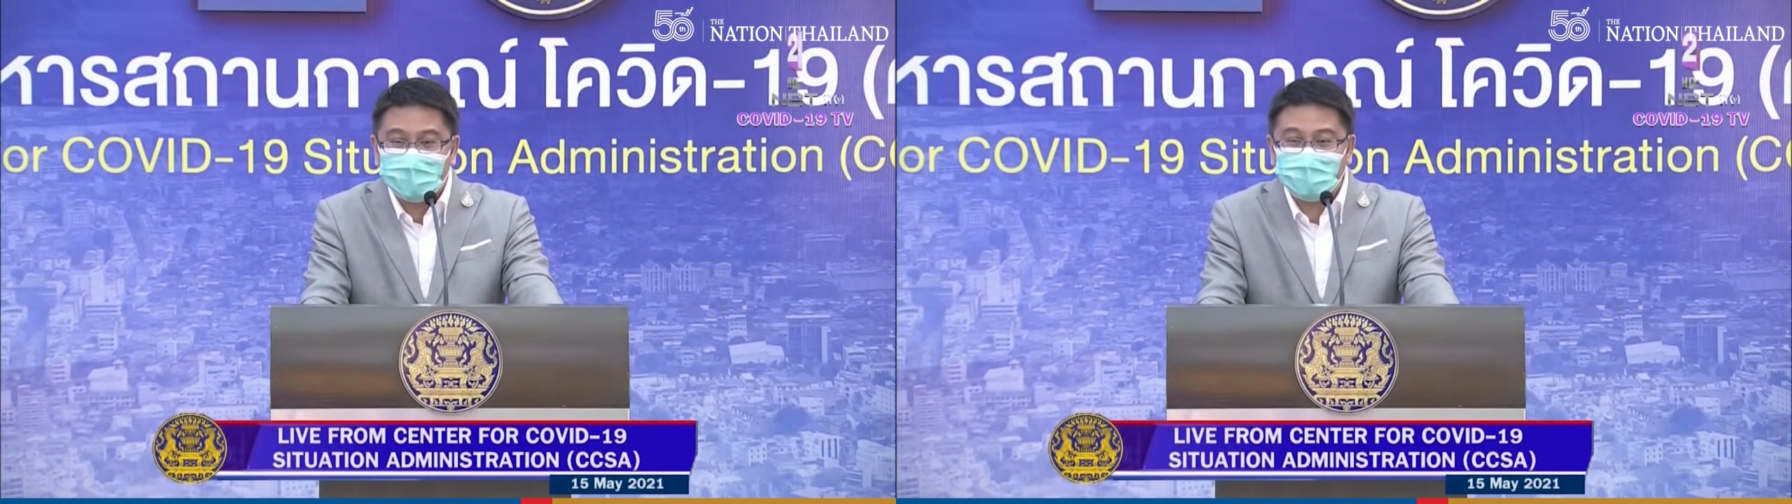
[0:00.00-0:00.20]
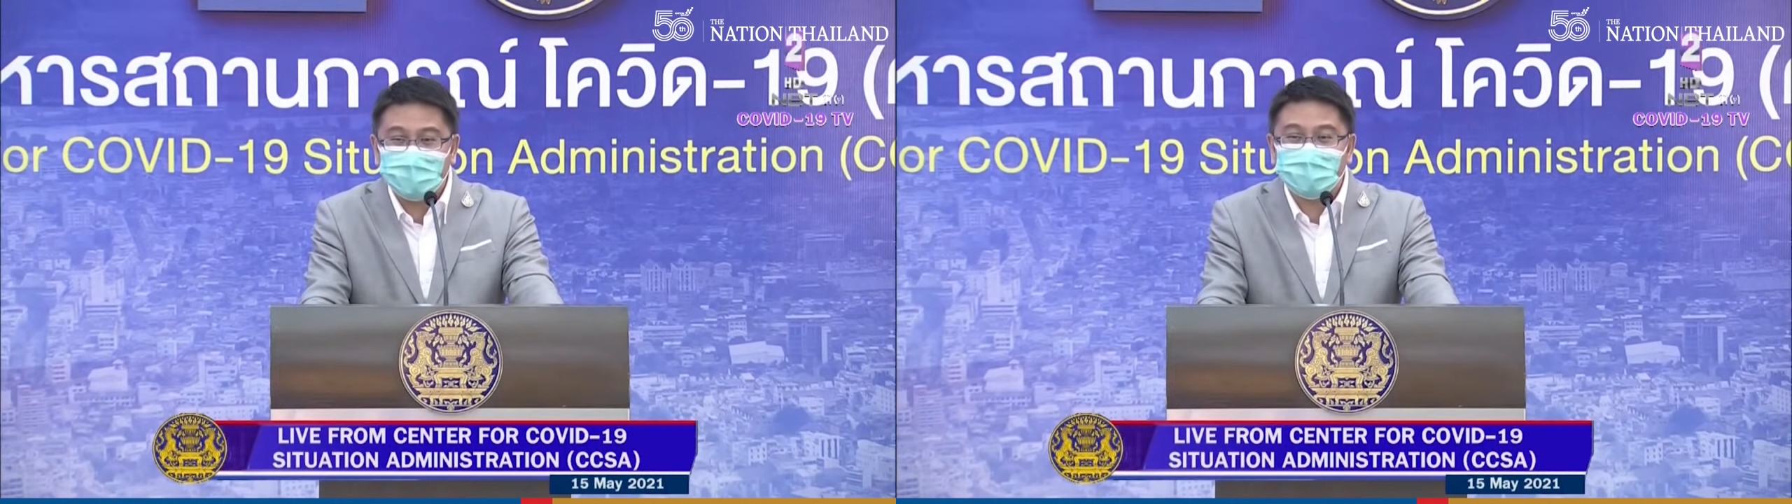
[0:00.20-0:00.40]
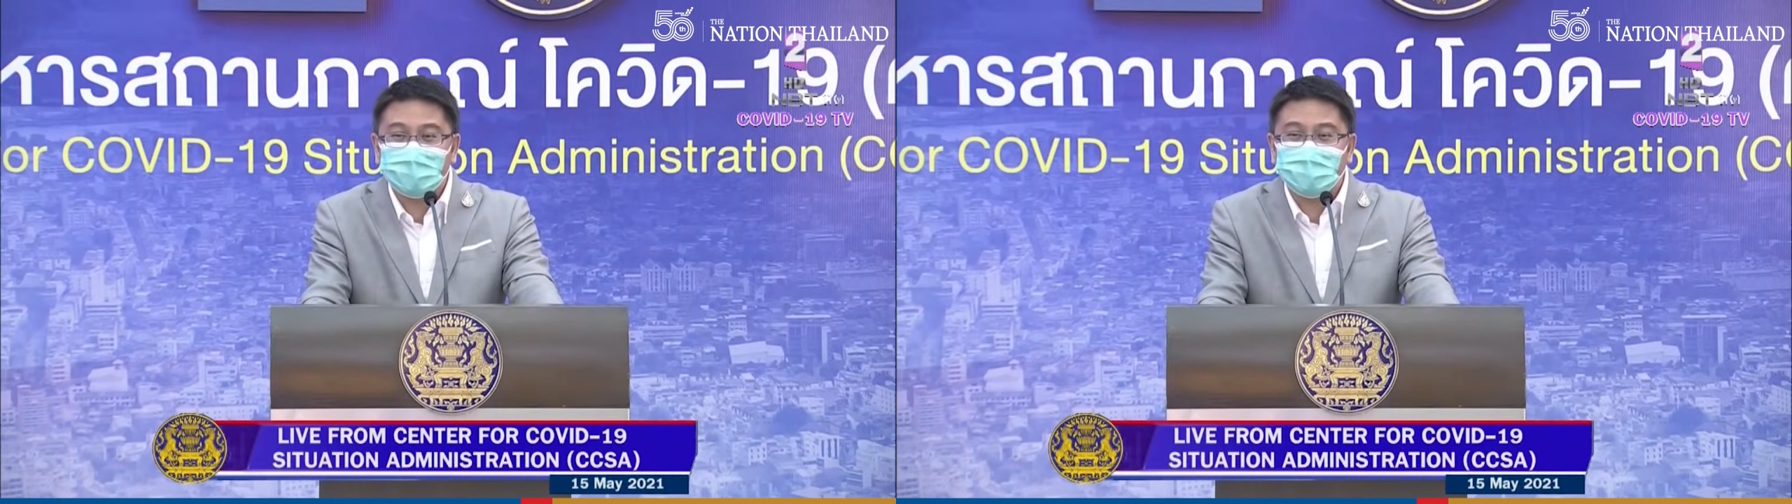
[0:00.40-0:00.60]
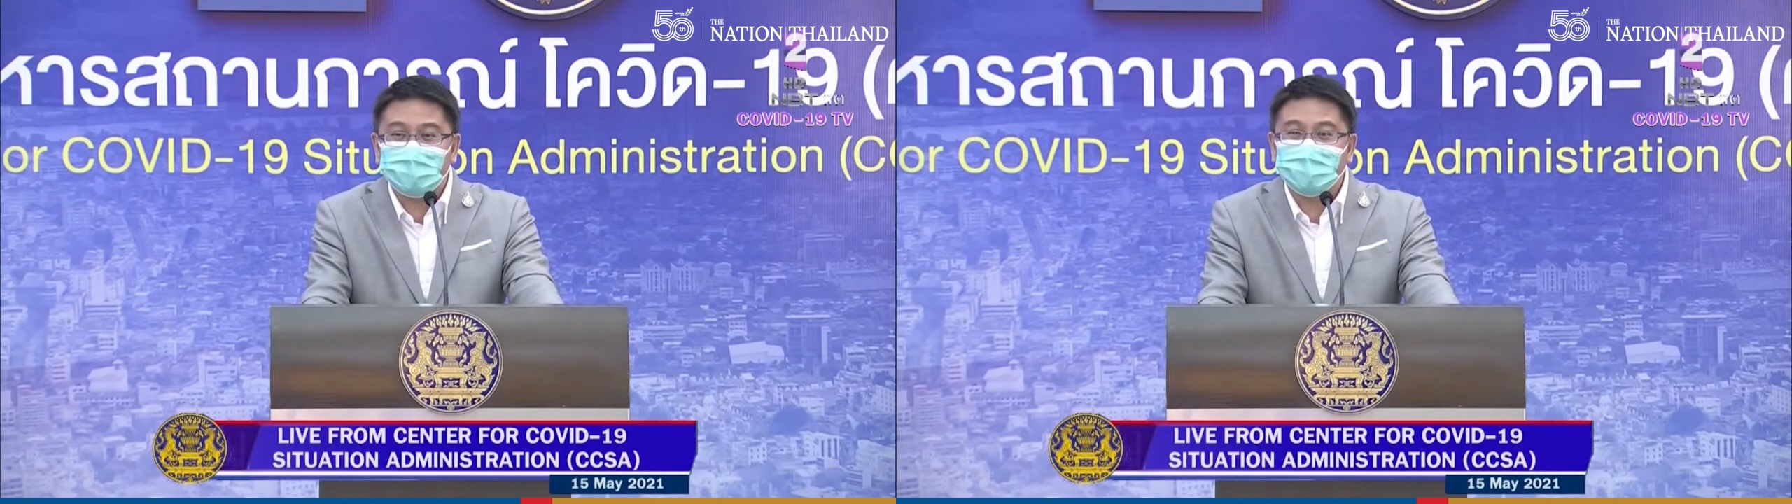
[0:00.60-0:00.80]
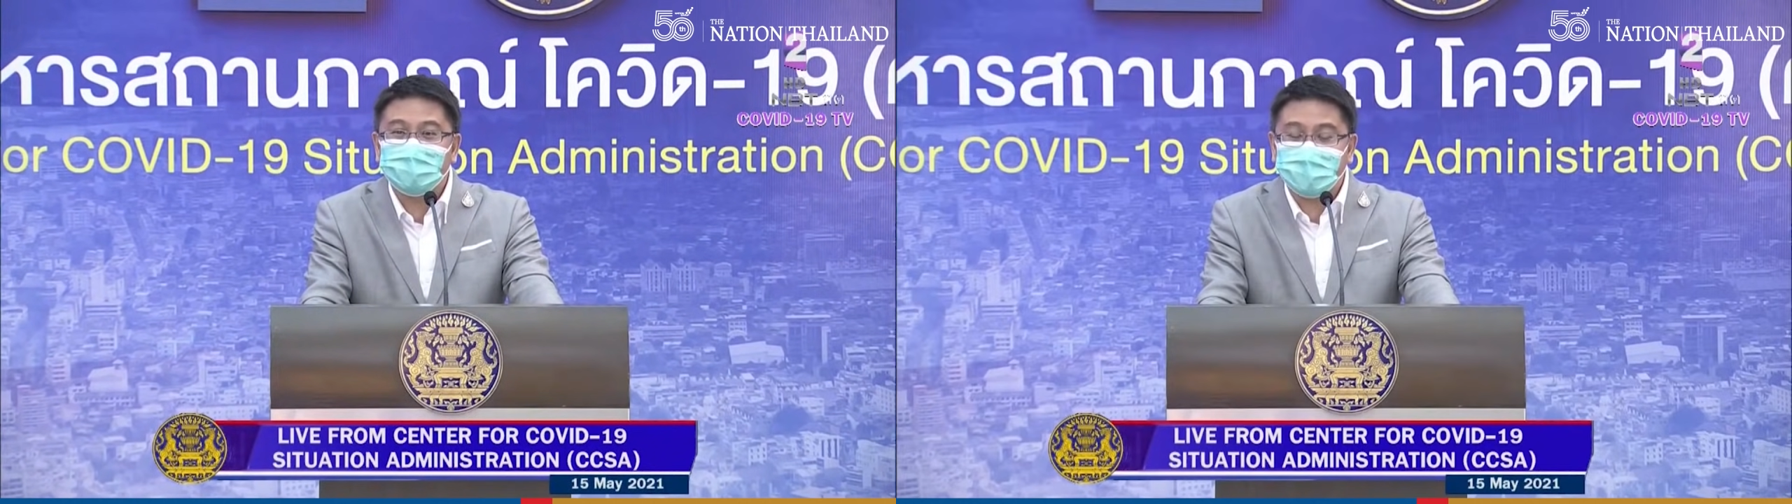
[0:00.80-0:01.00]
we will
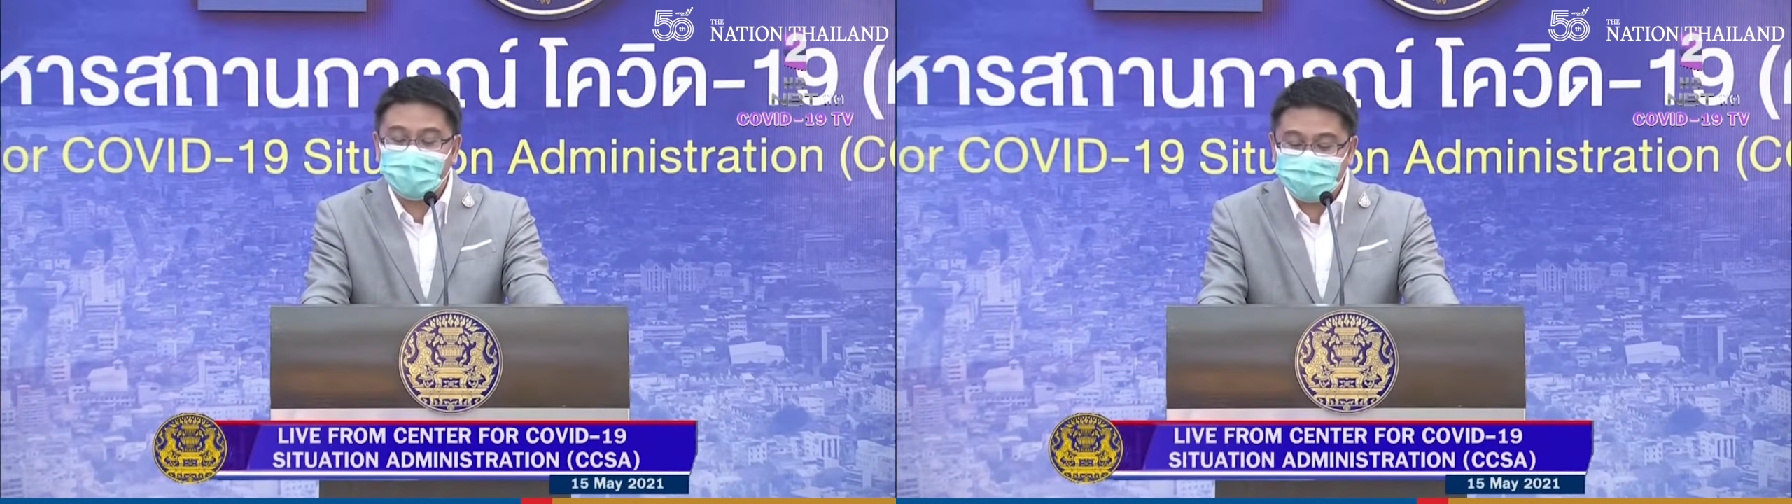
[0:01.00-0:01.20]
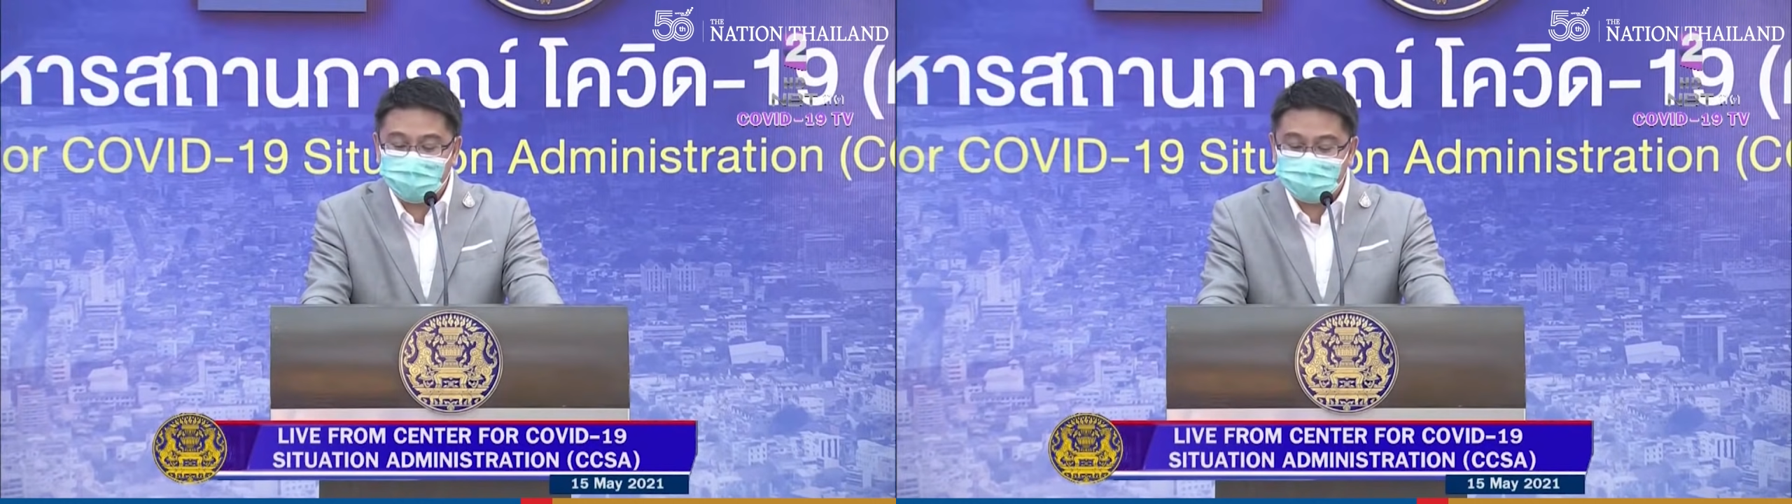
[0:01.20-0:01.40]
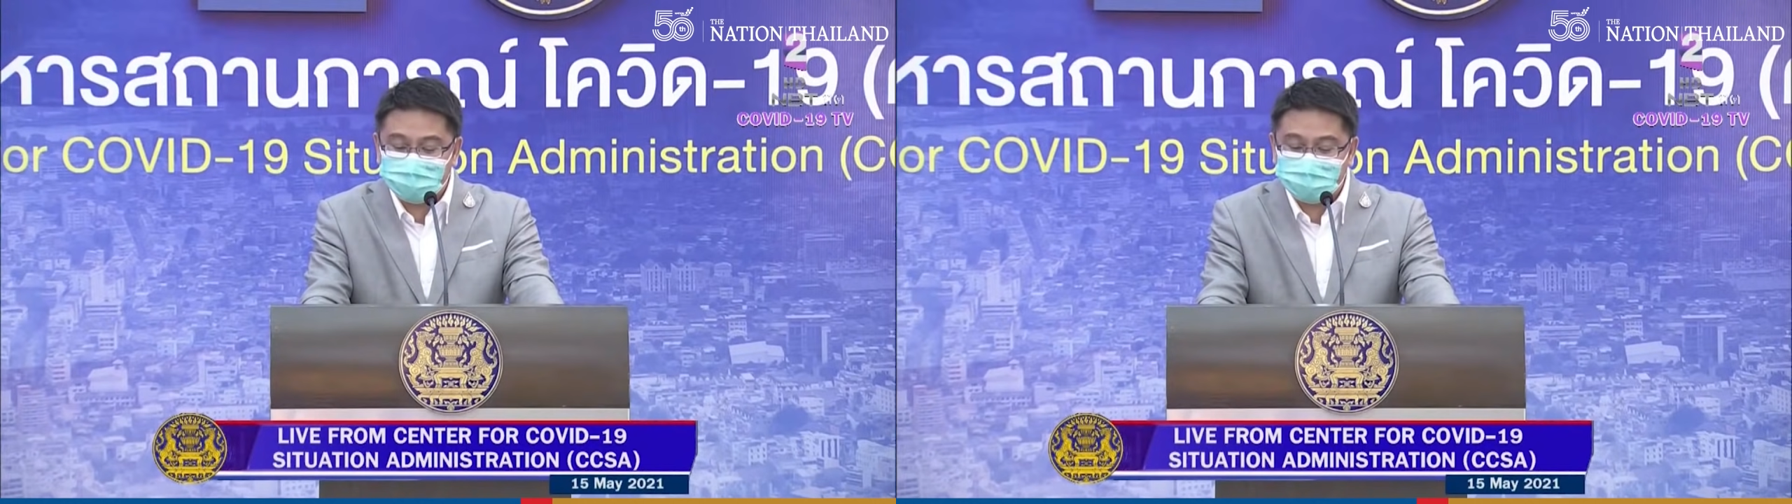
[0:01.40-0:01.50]
hopefully be having